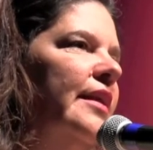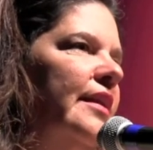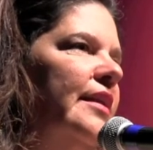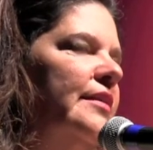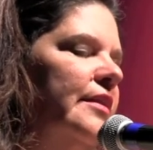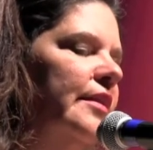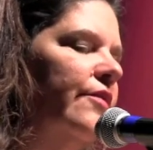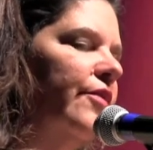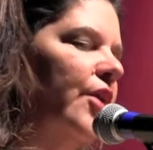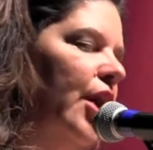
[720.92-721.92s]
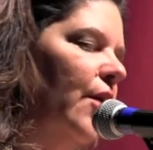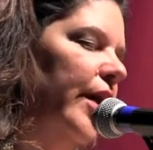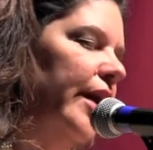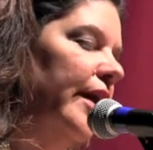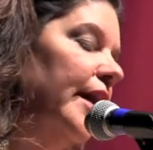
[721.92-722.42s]
the kidneys and liver
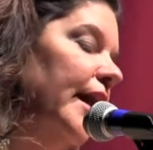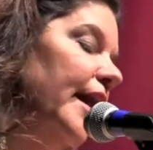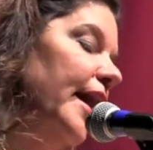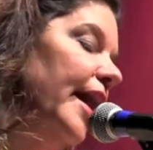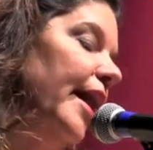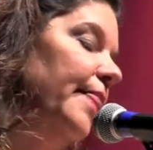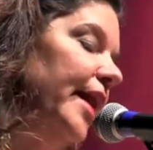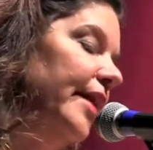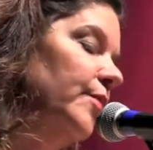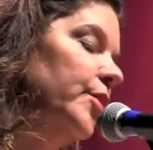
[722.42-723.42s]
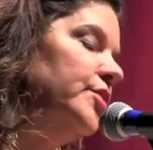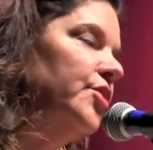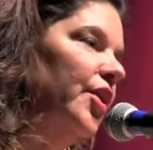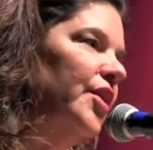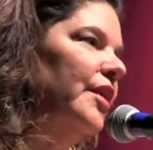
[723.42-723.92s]
going. And then we
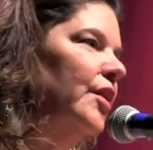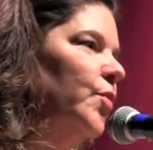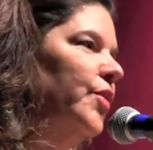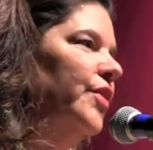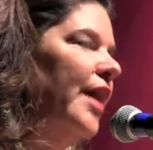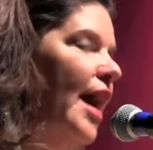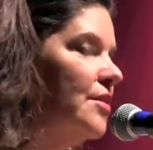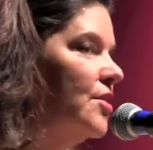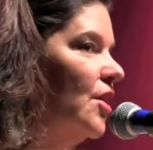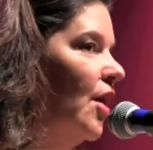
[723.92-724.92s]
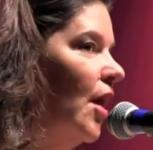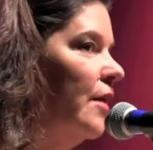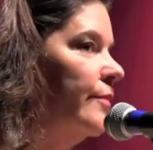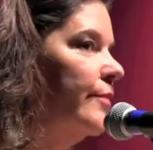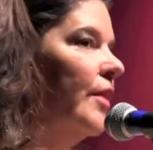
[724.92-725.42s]
started in with the cat's
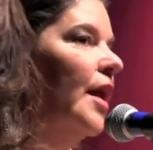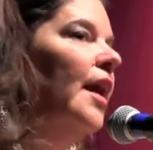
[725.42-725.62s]
claw.